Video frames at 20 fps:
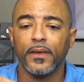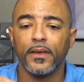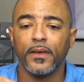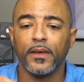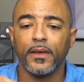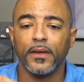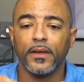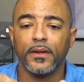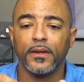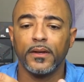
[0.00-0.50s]

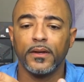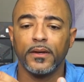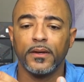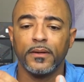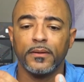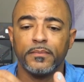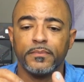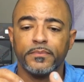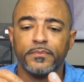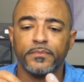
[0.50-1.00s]
and
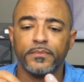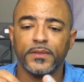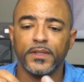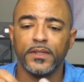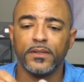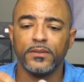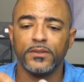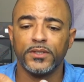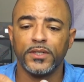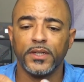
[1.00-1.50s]
um, you
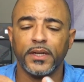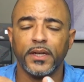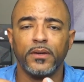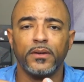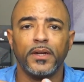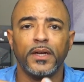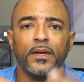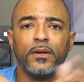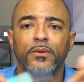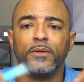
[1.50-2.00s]
know, check out
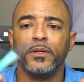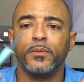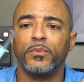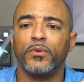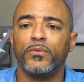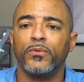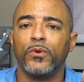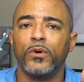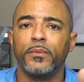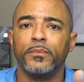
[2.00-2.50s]
how it
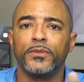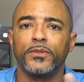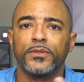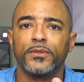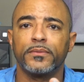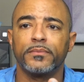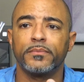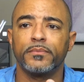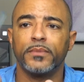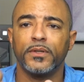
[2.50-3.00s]
performs.
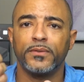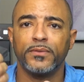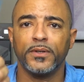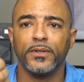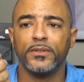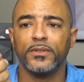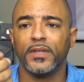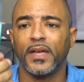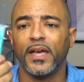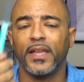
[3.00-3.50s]
But
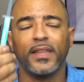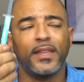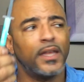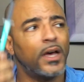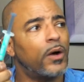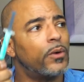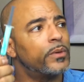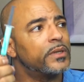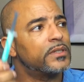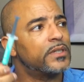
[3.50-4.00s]
first, I
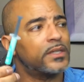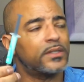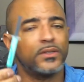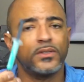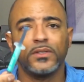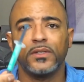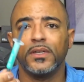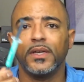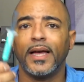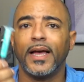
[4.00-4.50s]
always like to
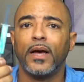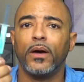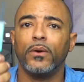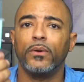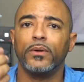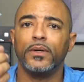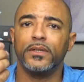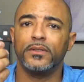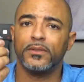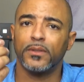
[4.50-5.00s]
see
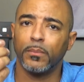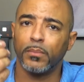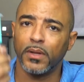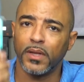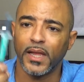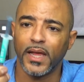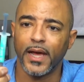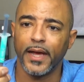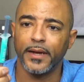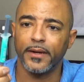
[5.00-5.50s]
how it's
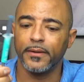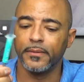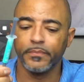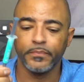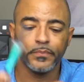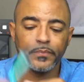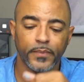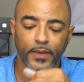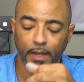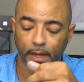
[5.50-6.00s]
applied.
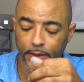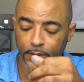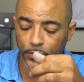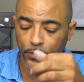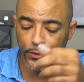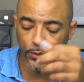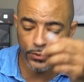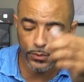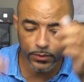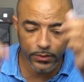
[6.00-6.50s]
I
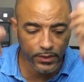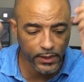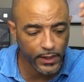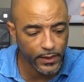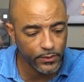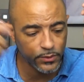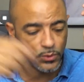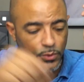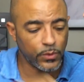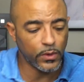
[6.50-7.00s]
do
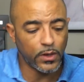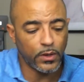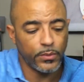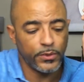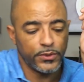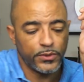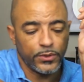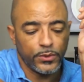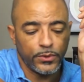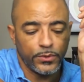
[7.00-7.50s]
tend to
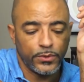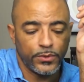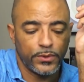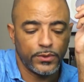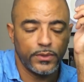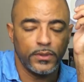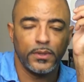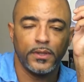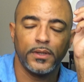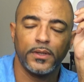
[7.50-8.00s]
always
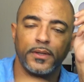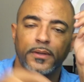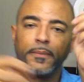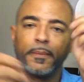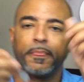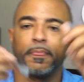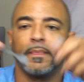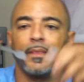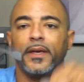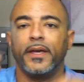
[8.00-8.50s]
use
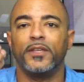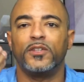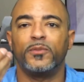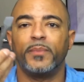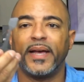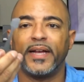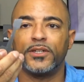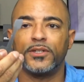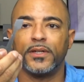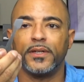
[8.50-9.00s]
a
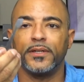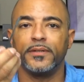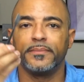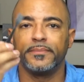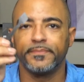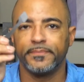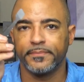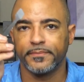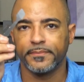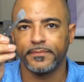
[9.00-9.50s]
spatula.
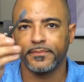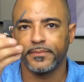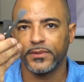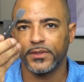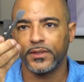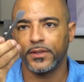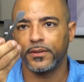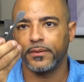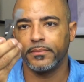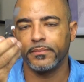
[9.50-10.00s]

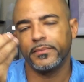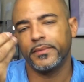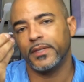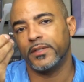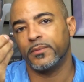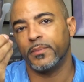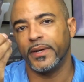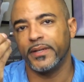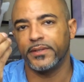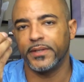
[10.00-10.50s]
So
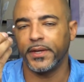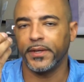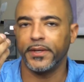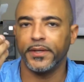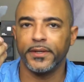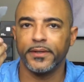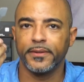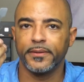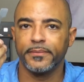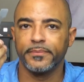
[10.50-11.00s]
that's my
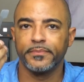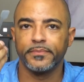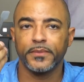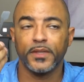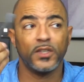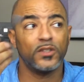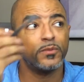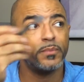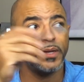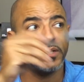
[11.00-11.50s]
technique,
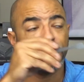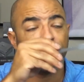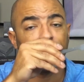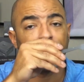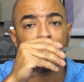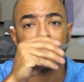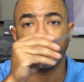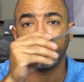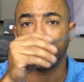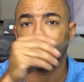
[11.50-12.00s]
especially
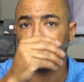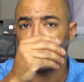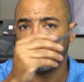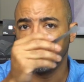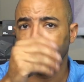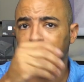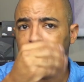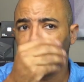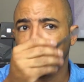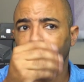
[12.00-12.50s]
for the
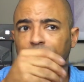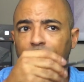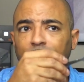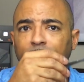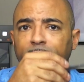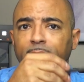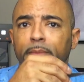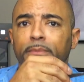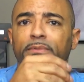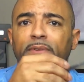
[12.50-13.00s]

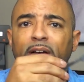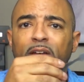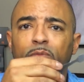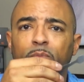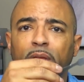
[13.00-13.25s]
A M five